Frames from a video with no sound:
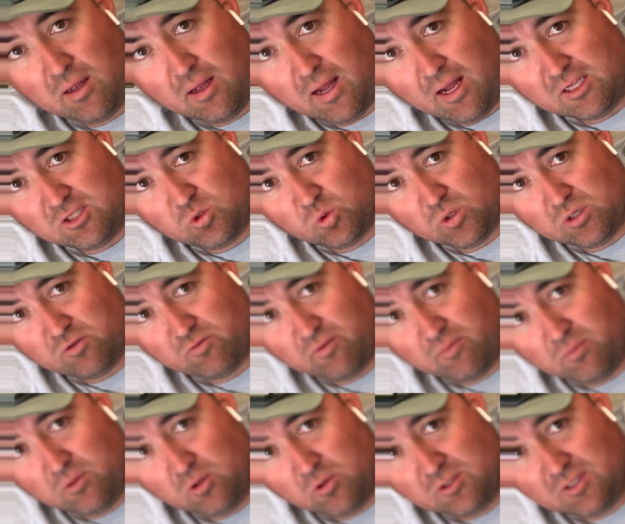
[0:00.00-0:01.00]
I switched
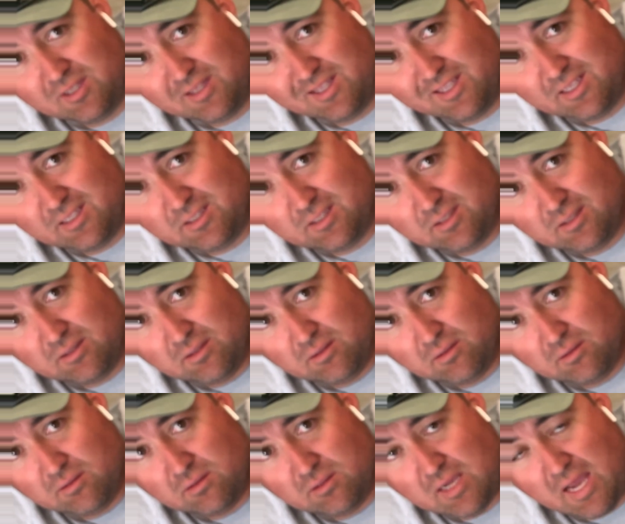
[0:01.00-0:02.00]
from using this
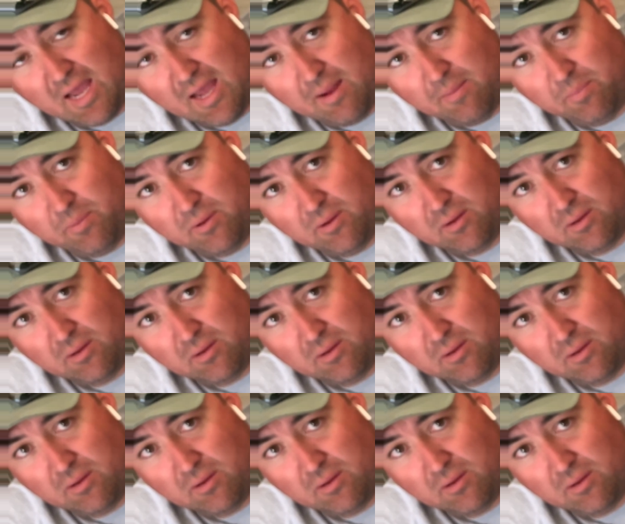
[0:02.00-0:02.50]
tab,